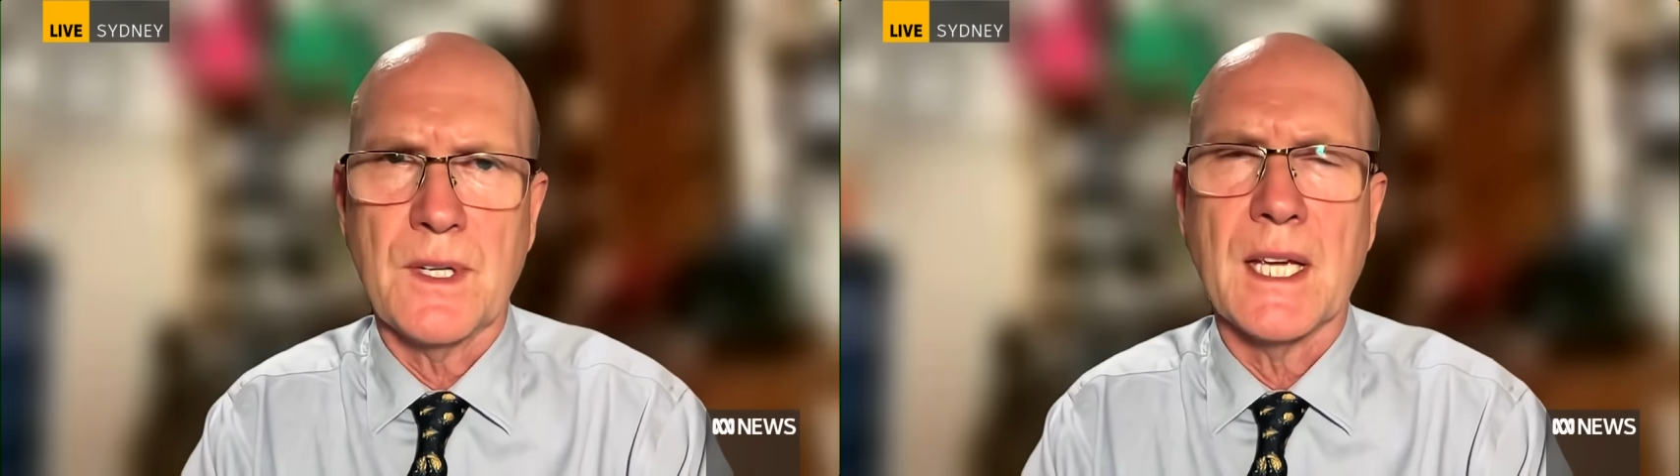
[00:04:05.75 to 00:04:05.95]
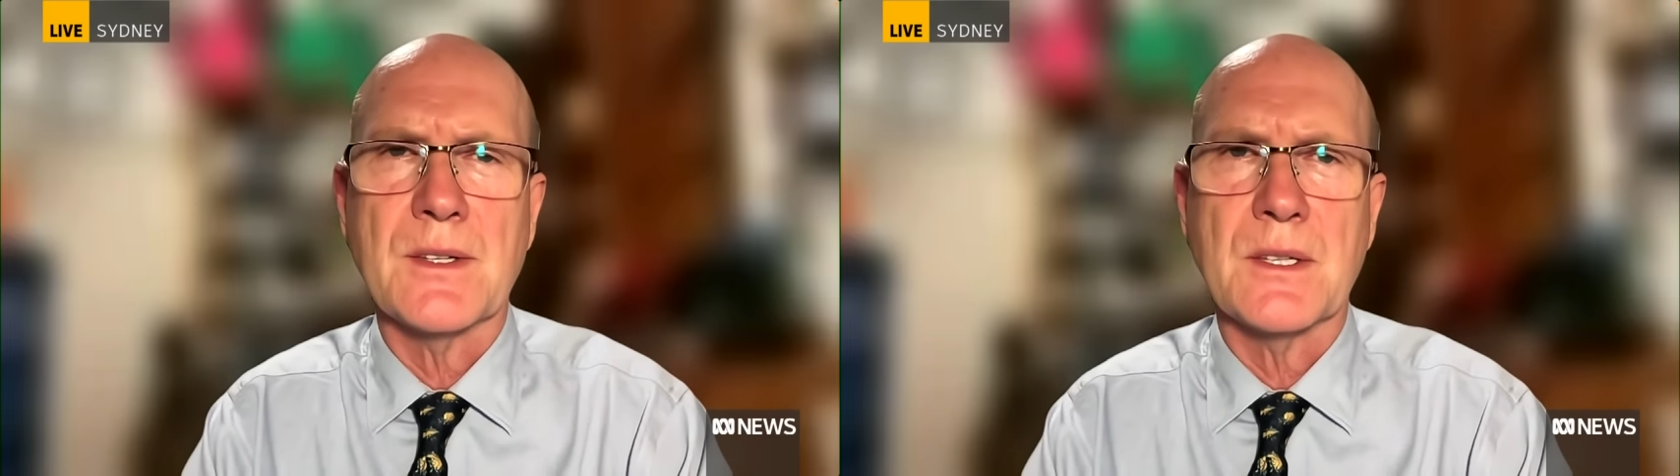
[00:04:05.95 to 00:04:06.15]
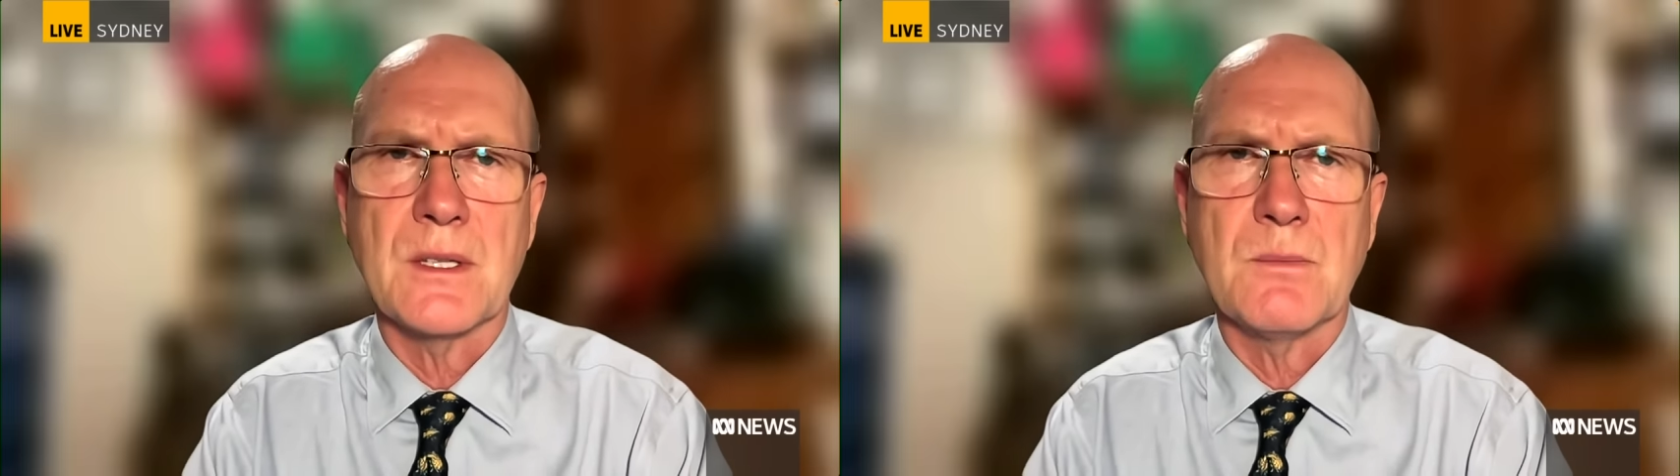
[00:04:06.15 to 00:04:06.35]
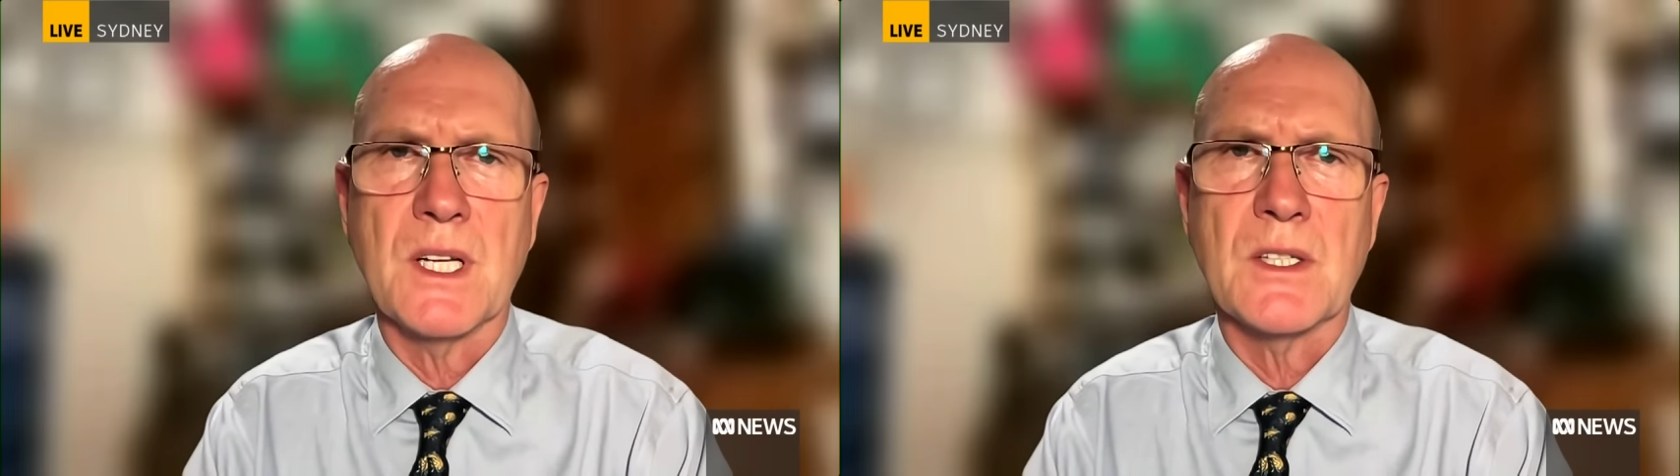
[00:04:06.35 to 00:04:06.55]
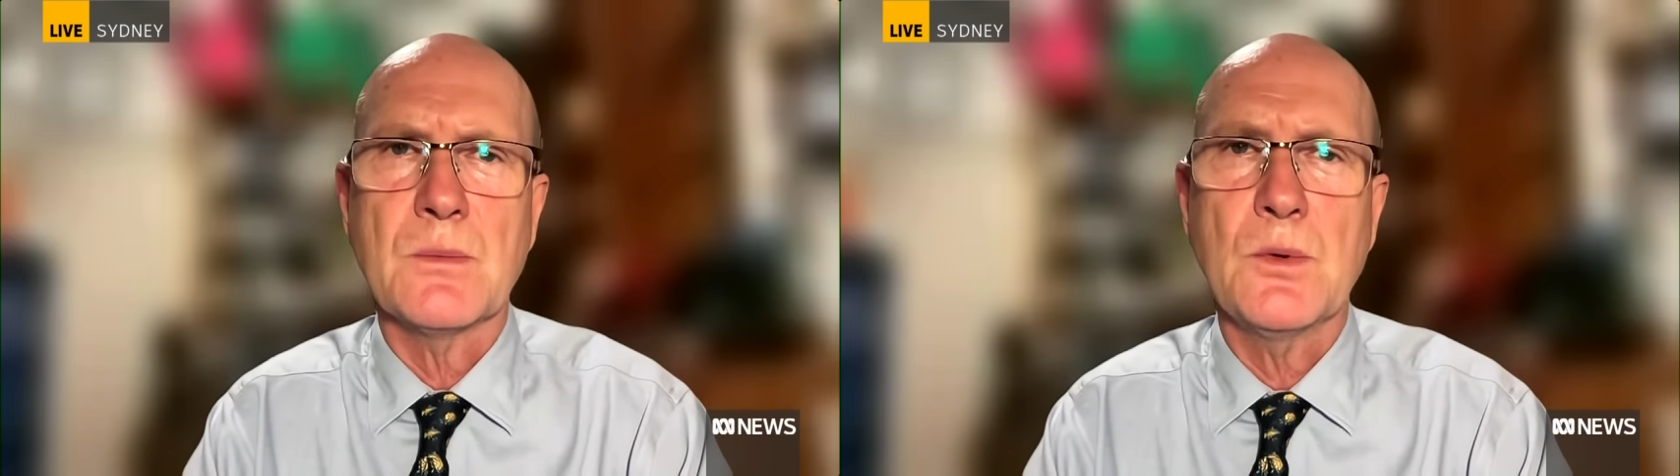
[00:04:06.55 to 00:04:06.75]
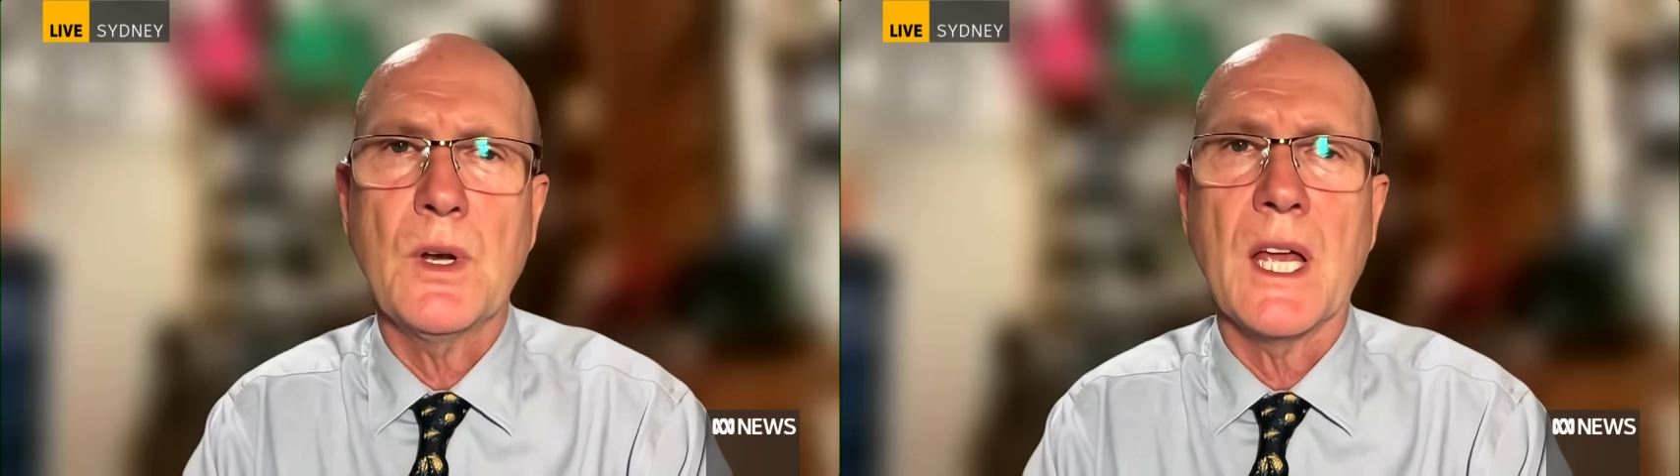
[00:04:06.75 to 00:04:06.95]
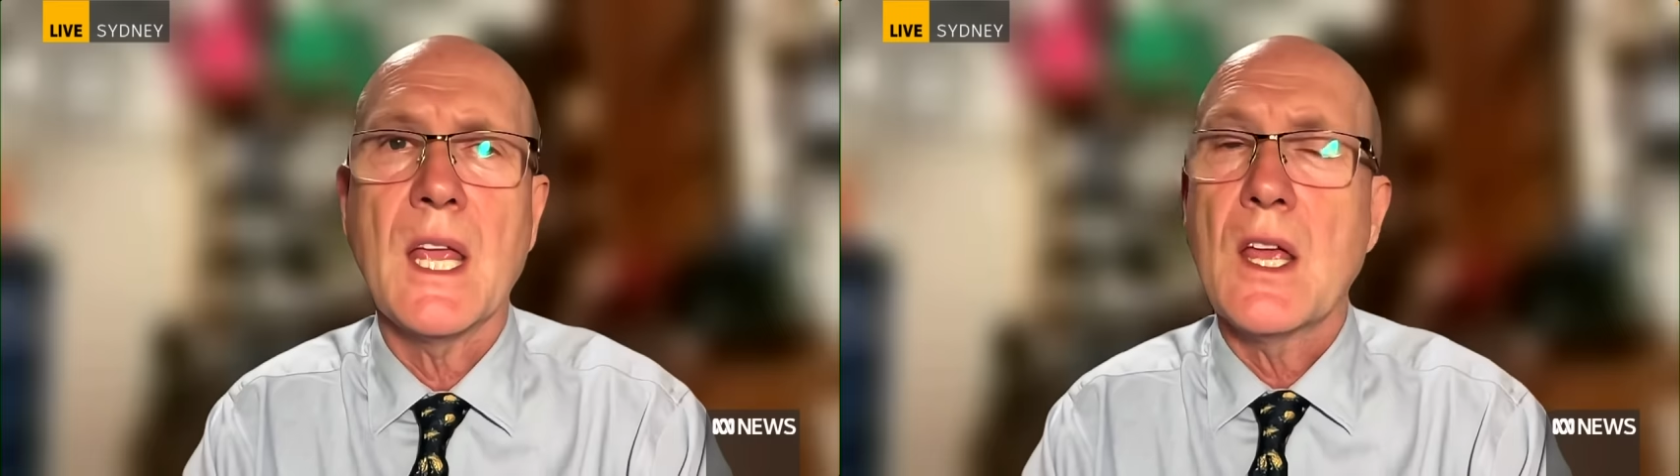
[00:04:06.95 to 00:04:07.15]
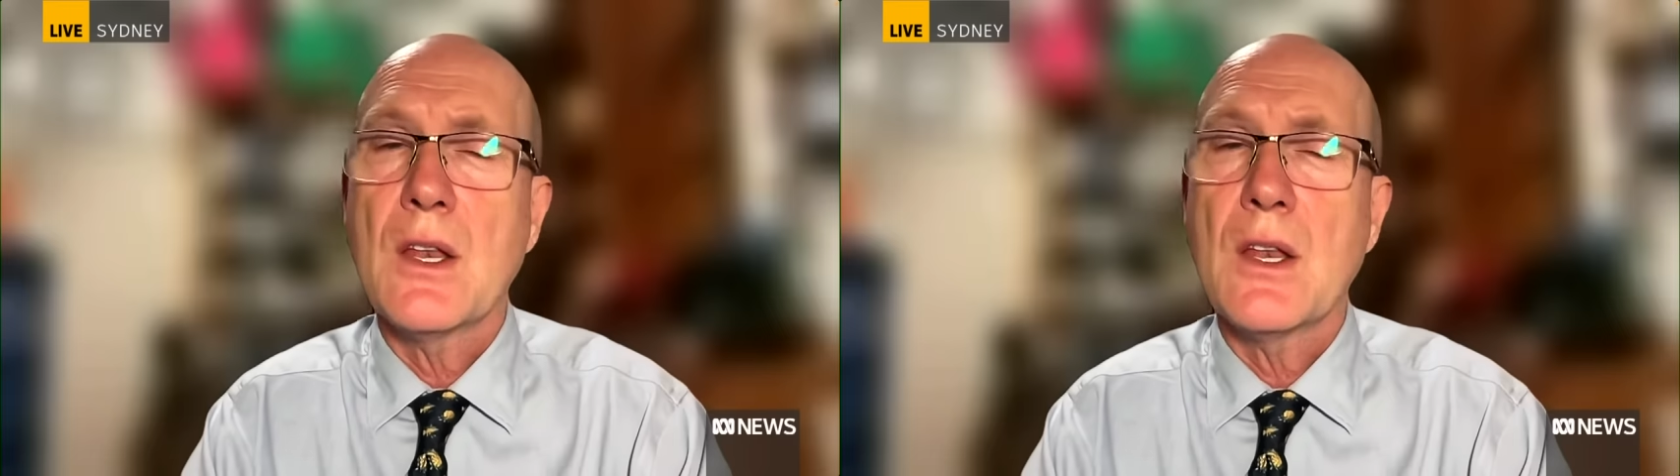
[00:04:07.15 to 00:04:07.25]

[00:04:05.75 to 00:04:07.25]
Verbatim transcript: cases and much smaller.